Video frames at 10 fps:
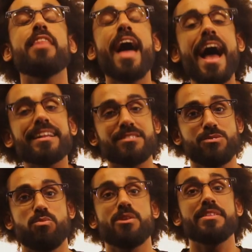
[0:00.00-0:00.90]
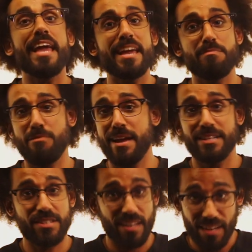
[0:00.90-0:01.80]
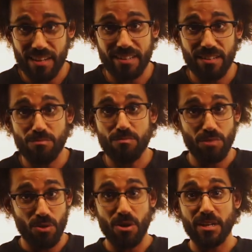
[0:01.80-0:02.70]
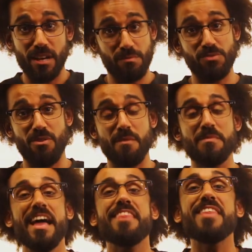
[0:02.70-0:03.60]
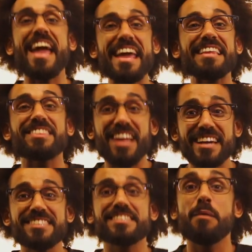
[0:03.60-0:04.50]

That's where the eight-branched Hanukkah menorah comes from. The eight lights